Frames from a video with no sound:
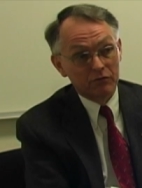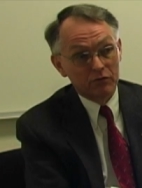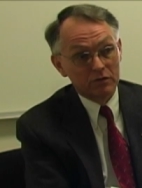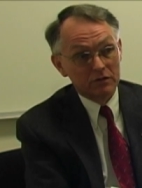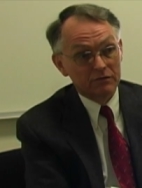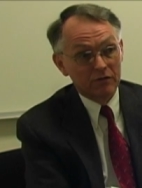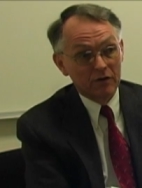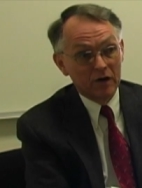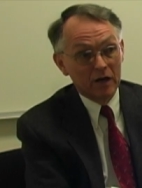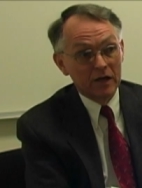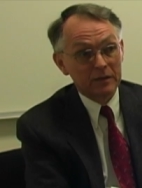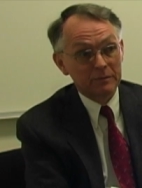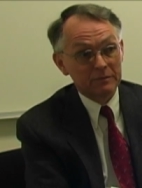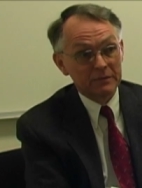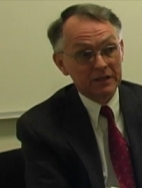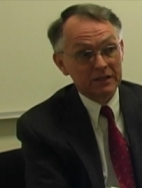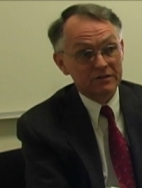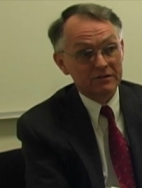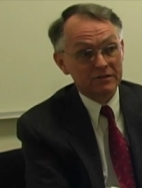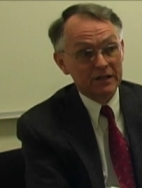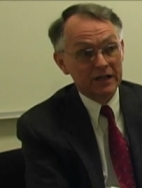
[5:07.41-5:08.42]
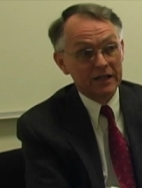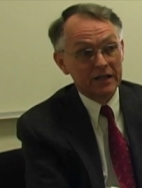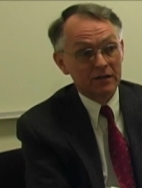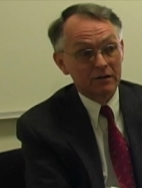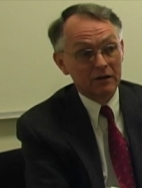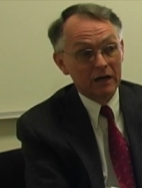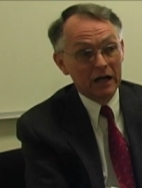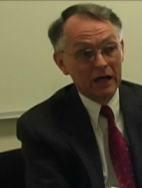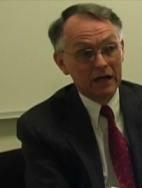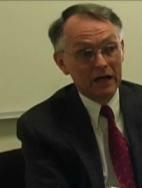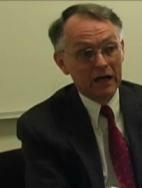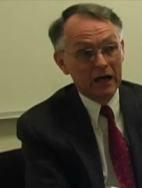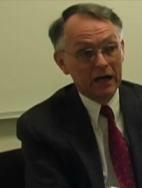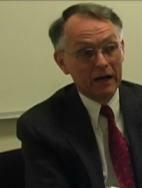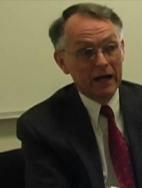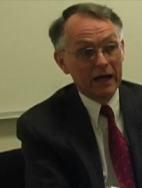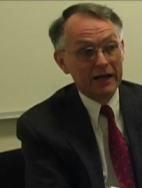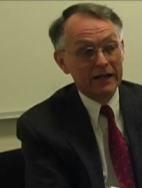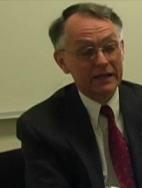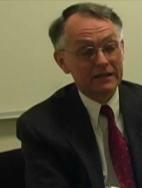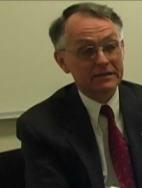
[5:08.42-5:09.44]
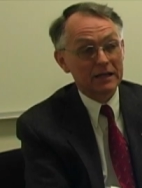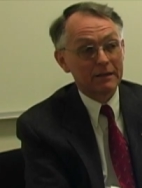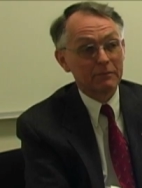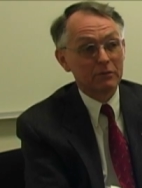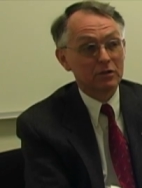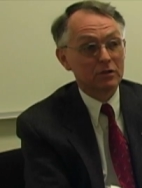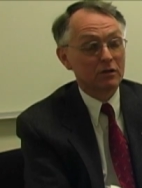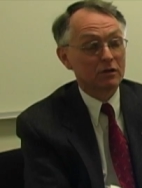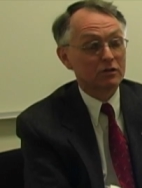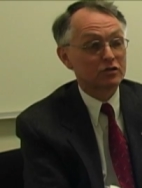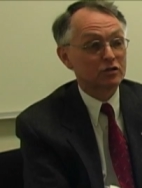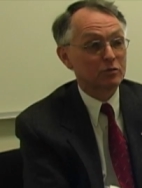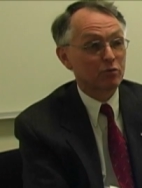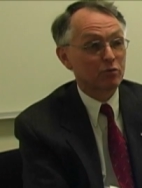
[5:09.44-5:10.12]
for the volume that's there. I, I guess I'm a little